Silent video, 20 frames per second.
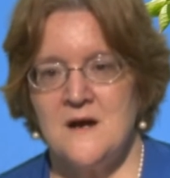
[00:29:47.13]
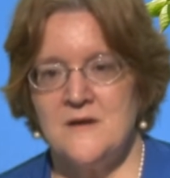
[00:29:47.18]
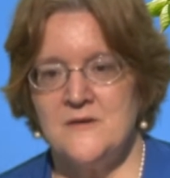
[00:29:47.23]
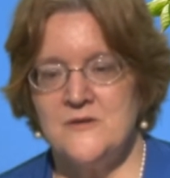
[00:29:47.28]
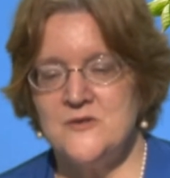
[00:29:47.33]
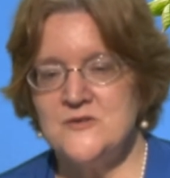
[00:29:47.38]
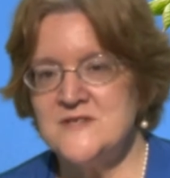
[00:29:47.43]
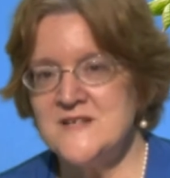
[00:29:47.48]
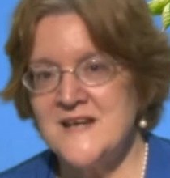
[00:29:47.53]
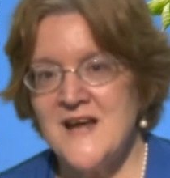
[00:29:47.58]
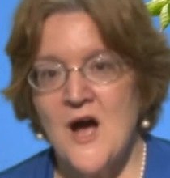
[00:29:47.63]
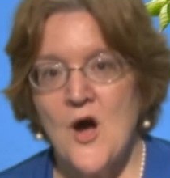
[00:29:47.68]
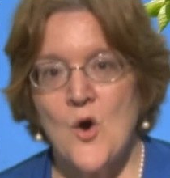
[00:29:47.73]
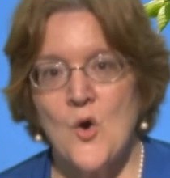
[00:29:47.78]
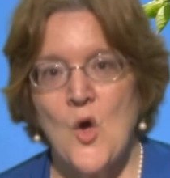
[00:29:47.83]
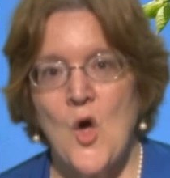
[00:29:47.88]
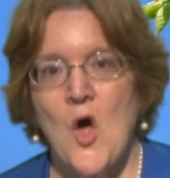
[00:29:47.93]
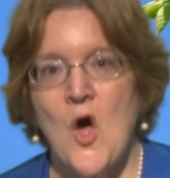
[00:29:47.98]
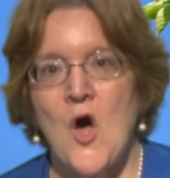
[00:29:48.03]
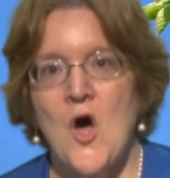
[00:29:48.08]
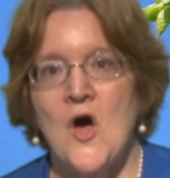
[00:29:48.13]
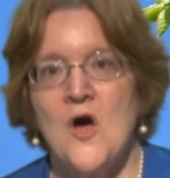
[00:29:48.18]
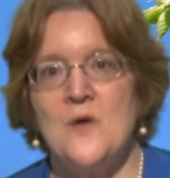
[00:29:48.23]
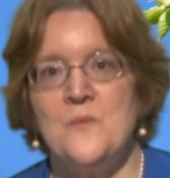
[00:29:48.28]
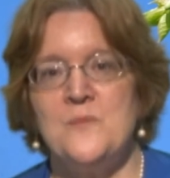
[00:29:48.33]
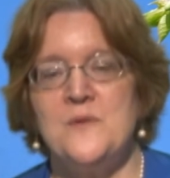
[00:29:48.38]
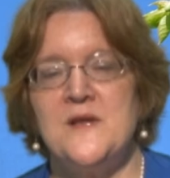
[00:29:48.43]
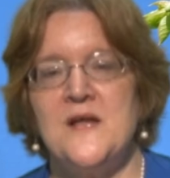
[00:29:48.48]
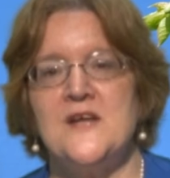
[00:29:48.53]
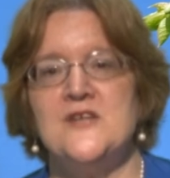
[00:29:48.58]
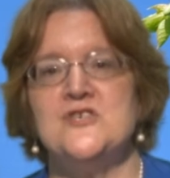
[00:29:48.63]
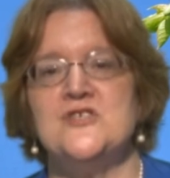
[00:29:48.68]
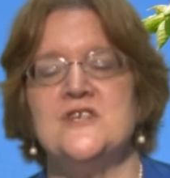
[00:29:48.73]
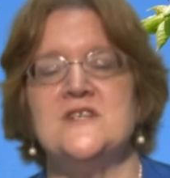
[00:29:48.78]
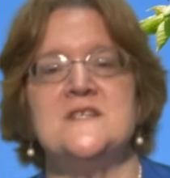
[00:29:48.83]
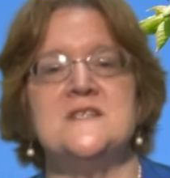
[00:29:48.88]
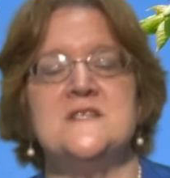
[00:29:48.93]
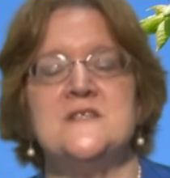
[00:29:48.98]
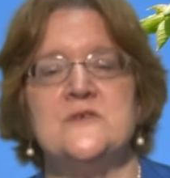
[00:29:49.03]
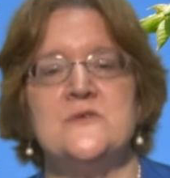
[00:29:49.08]
using alcohol, pludge
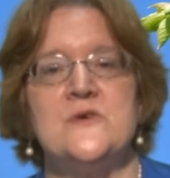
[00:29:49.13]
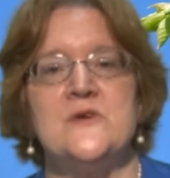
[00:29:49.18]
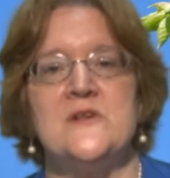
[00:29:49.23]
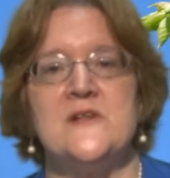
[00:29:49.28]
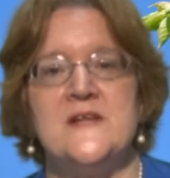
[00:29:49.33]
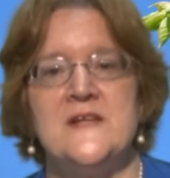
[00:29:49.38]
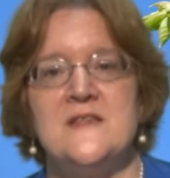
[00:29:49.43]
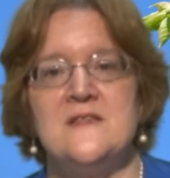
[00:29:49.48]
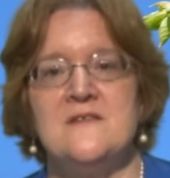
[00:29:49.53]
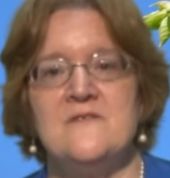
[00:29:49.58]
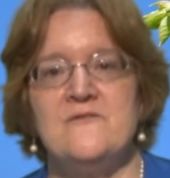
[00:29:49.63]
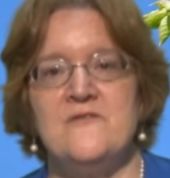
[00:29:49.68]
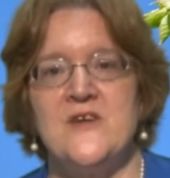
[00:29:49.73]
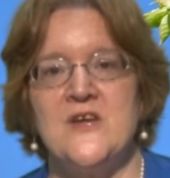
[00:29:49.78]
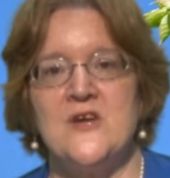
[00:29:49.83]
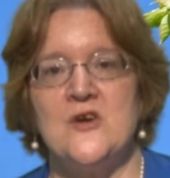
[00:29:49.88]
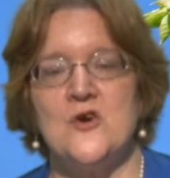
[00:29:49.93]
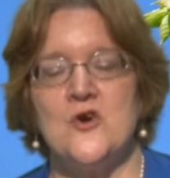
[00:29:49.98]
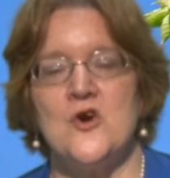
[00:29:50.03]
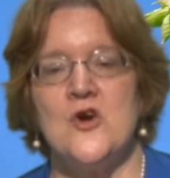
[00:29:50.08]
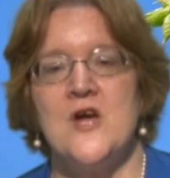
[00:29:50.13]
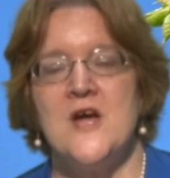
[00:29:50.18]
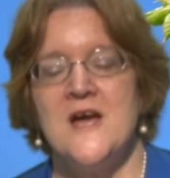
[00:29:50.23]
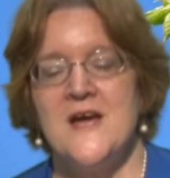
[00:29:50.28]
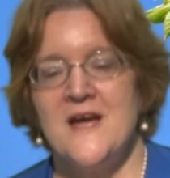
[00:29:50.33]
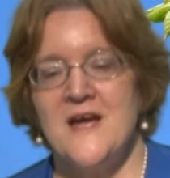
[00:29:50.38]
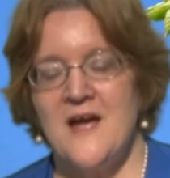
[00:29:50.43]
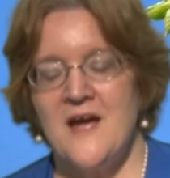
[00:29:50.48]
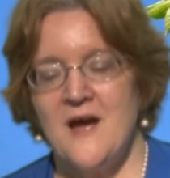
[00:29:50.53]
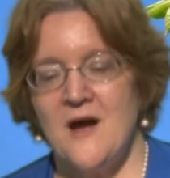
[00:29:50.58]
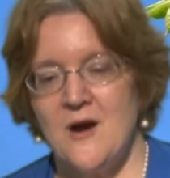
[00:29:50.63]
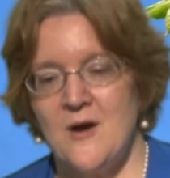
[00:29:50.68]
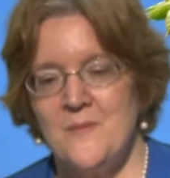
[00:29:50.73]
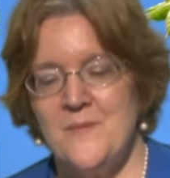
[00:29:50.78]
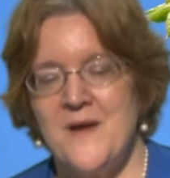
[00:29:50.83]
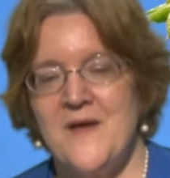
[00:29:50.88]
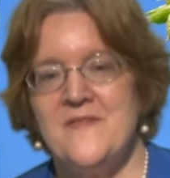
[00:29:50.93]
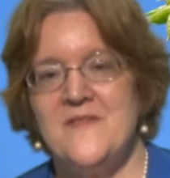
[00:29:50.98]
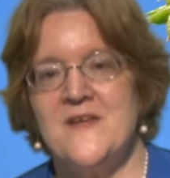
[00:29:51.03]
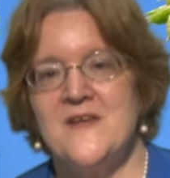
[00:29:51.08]
it to clean the finger,
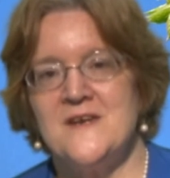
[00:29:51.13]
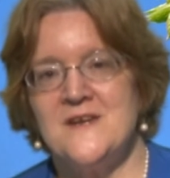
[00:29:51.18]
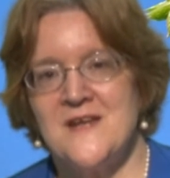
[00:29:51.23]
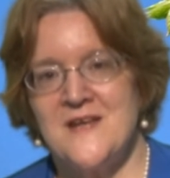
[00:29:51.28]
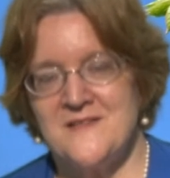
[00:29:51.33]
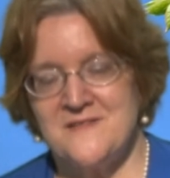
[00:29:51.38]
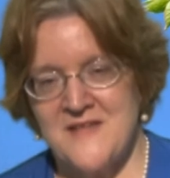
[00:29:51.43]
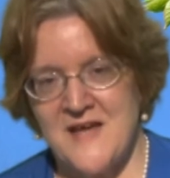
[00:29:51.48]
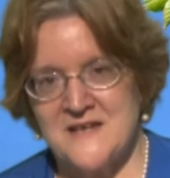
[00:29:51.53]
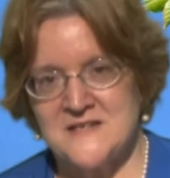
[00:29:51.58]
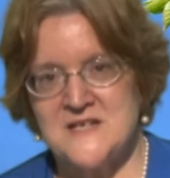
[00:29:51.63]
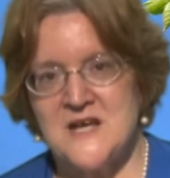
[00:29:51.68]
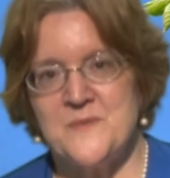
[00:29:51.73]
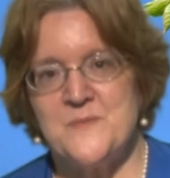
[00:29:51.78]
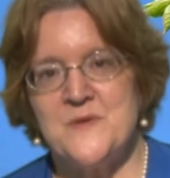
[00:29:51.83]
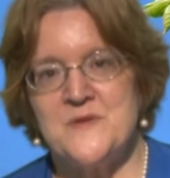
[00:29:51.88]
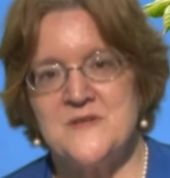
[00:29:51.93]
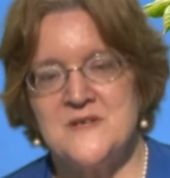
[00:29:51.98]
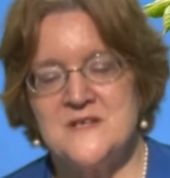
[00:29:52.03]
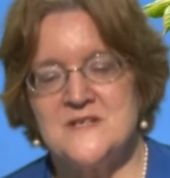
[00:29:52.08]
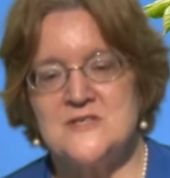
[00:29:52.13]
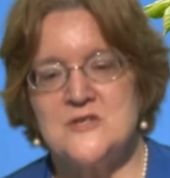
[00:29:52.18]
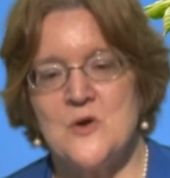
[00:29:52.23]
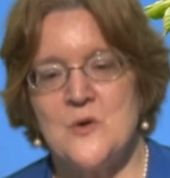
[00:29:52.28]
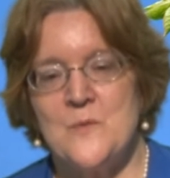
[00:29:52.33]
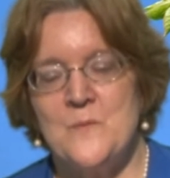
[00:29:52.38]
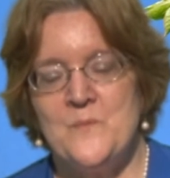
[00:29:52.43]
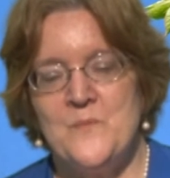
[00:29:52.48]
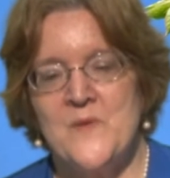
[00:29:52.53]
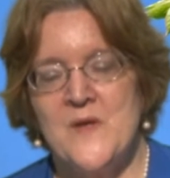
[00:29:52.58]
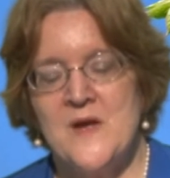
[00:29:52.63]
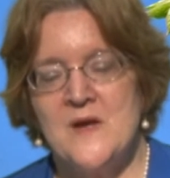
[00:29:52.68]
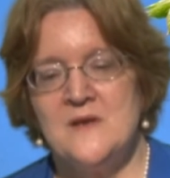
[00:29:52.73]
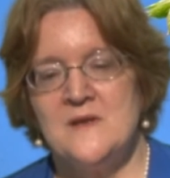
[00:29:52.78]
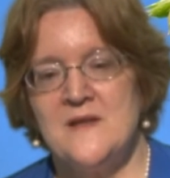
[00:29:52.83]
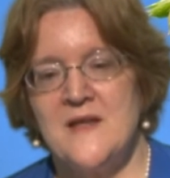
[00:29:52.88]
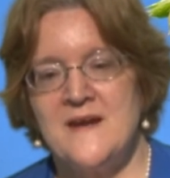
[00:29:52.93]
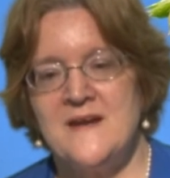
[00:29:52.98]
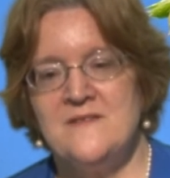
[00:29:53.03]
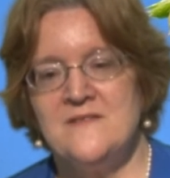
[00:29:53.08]
and then that type of thing. So
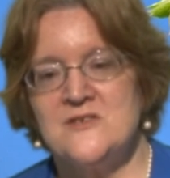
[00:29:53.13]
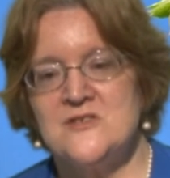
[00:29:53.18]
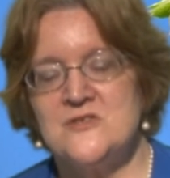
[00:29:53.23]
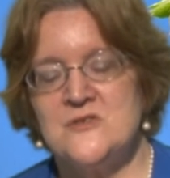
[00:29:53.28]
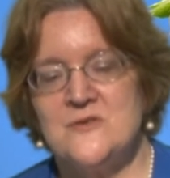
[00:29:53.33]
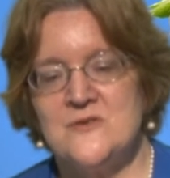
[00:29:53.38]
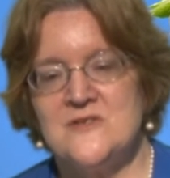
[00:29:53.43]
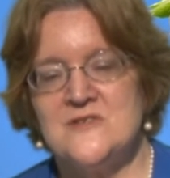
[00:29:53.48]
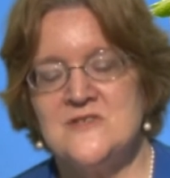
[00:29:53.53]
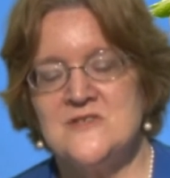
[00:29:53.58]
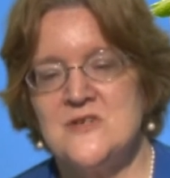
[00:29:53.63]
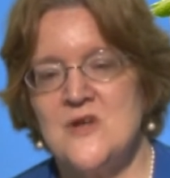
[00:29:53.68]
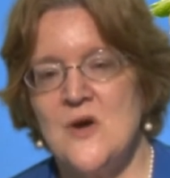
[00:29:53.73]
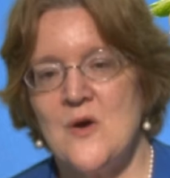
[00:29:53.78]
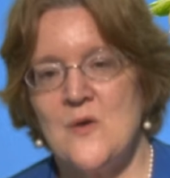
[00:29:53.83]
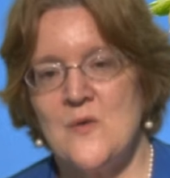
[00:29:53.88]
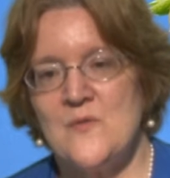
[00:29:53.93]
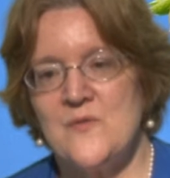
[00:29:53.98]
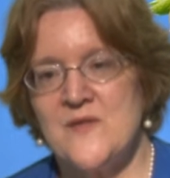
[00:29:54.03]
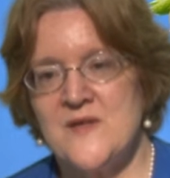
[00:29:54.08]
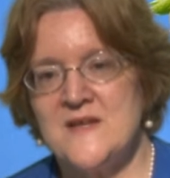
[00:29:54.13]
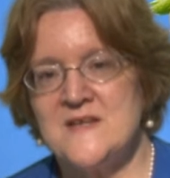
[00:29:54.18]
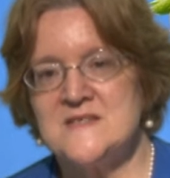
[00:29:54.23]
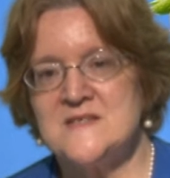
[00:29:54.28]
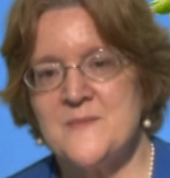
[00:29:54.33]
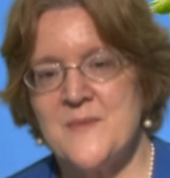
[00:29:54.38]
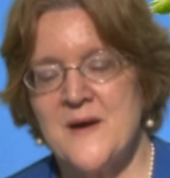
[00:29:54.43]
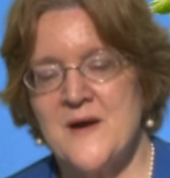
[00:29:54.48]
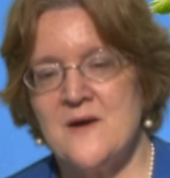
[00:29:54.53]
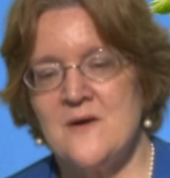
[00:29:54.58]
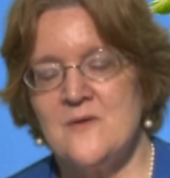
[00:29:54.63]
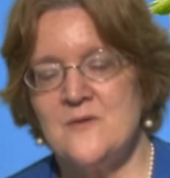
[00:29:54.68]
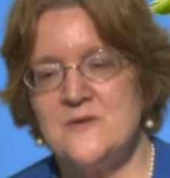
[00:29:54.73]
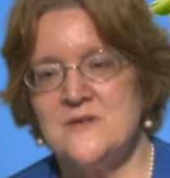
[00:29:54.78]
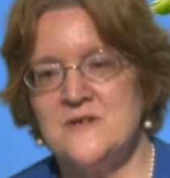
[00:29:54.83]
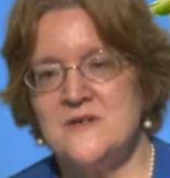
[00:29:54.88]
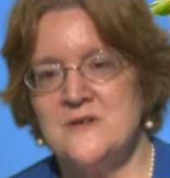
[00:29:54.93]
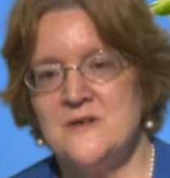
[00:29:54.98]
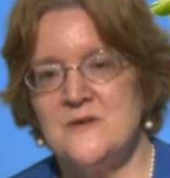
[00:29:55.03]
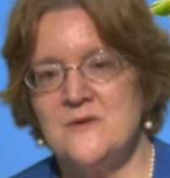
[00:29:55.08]
letting the students know things about,